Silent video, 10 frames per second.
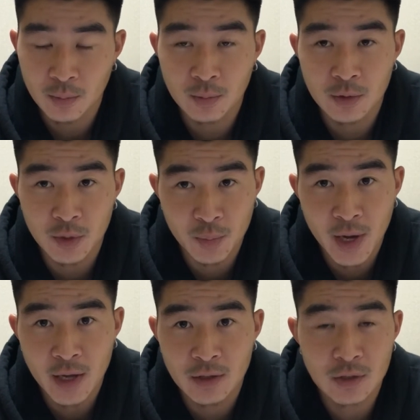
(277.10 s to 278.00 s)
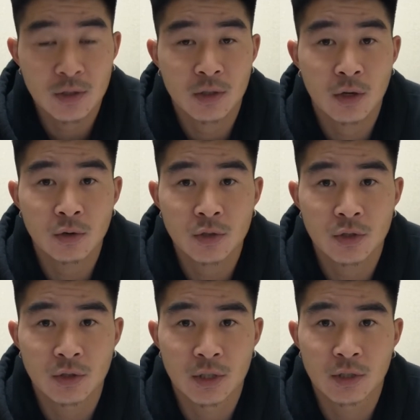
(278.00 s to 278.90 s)
Japan's
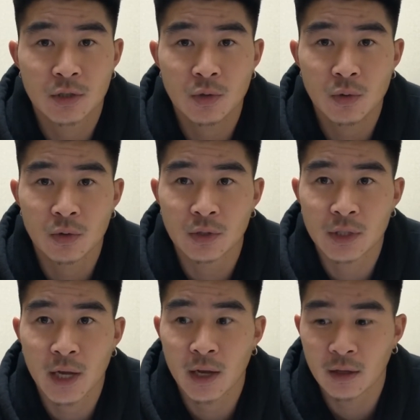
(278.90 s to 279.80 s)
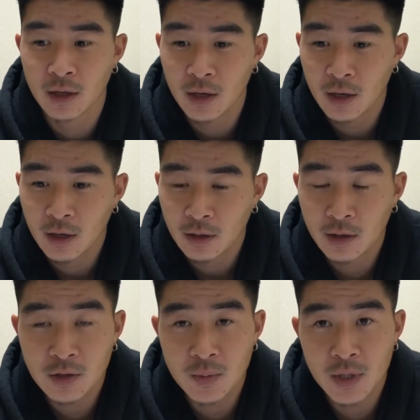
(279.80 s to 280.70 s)
cultures in schools. And
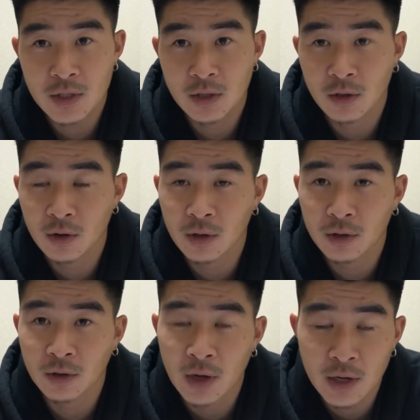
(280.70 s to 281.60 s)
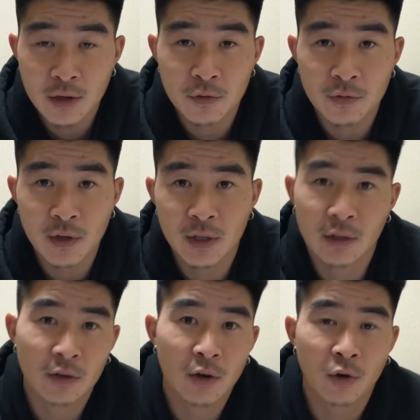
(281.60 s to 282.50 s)
not to mention, they're a ton of fun and
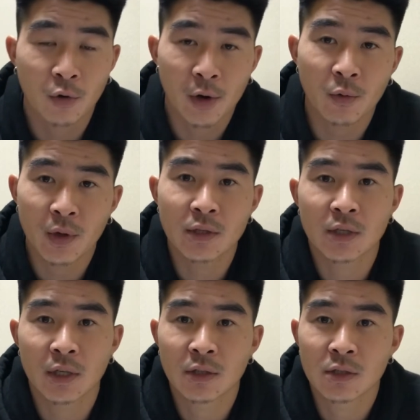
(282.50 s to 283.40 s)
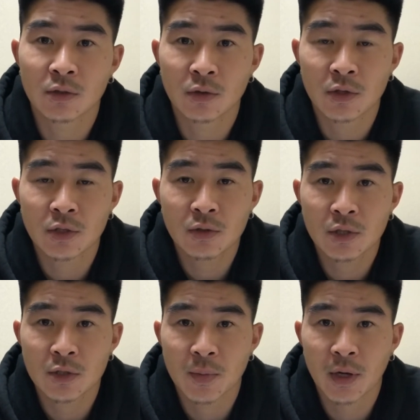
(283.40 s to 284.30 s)
they're a great way to get to know your
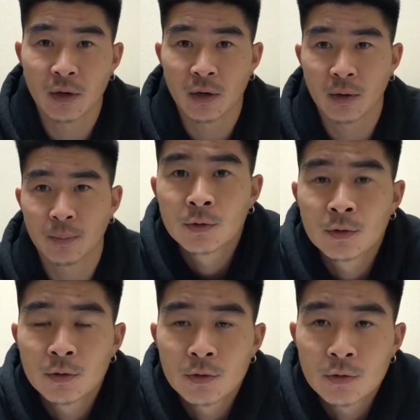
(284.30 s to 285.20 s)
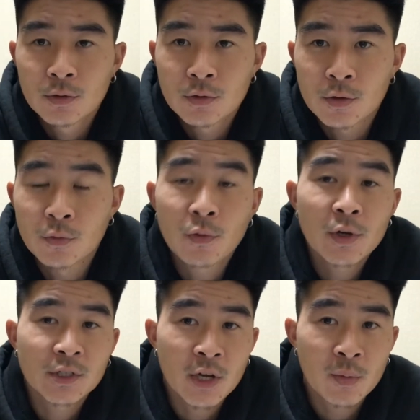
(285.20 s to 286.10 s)
students better. So for
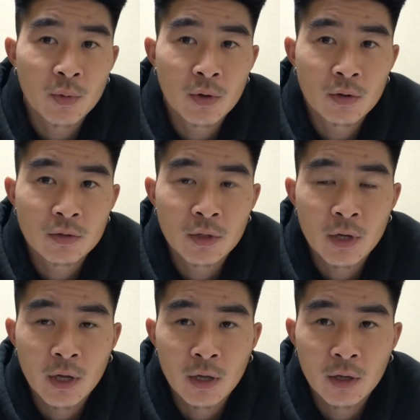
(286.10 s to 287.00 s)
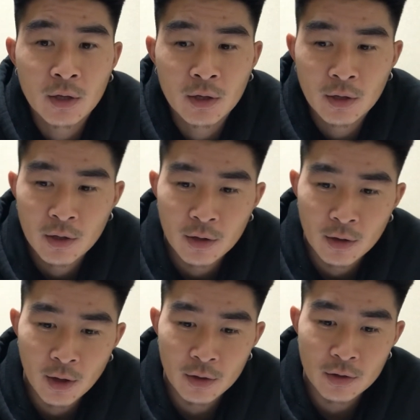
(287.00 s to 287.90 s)
example, today
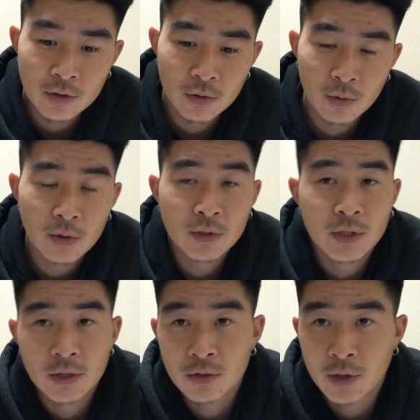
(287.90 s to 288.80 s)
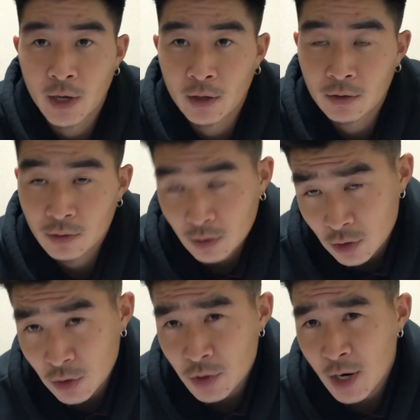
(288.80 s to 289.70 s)
at the school I was scheduled at, the
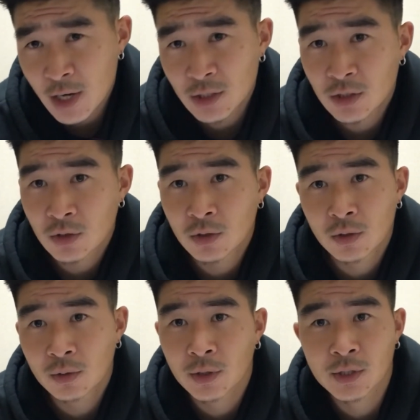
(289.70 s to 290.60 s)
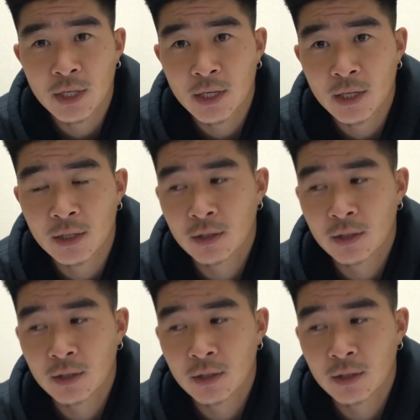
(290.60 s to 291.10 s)
junior high school side